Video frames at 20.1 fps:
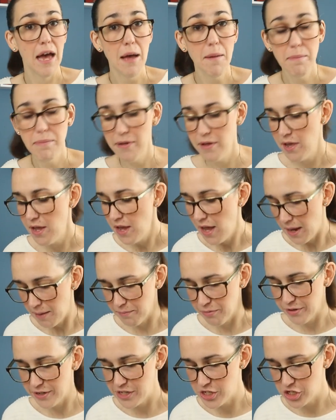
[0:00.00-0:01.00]
up. I'm
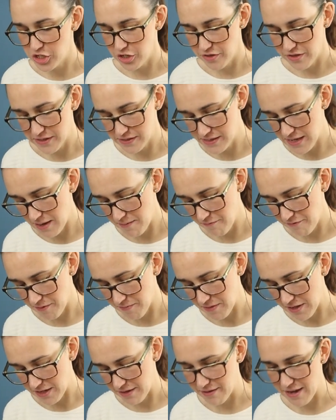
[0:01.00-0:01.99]
pretty sure this came
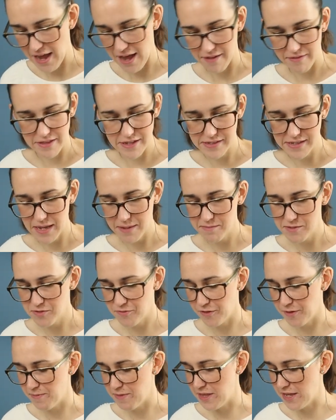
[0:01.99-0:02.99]
from
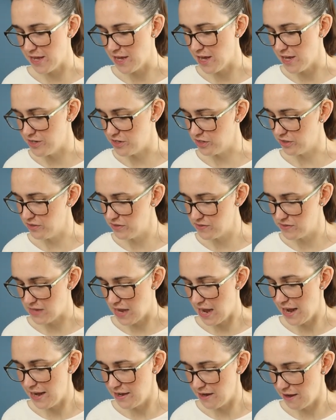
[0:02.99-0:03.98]
the adult
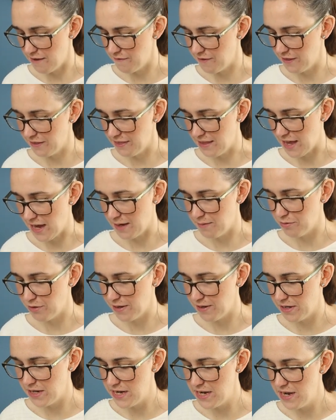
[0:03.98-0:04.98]
side of the
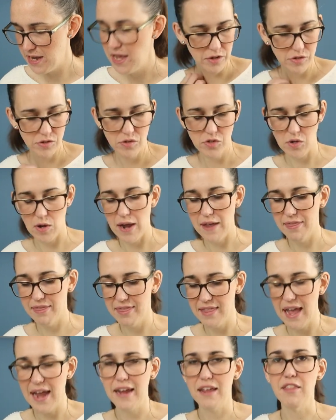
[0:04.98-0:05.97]
library. So I
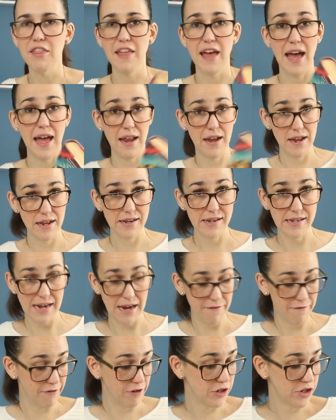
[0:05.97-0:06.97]
like that
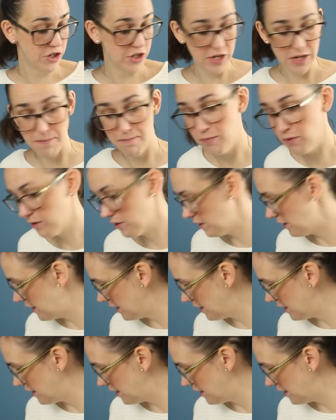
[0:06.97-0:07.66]
diversity book